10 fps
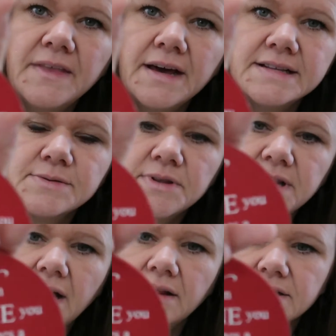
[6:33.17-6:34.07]
that's
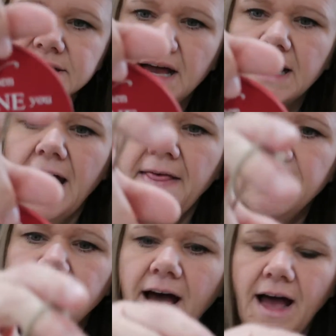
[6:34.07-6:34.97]
what that looks like.
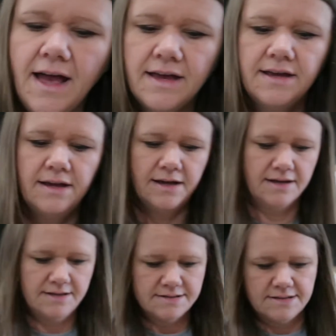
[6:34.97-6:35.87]
And that
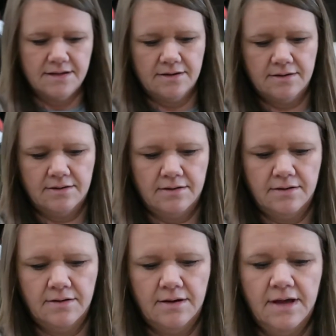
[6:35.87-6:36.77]
was
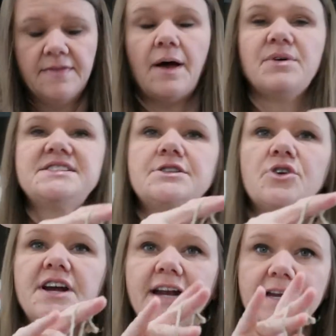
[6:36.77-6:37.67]

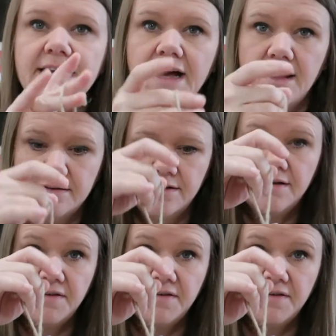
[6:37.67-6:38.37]
$3.99,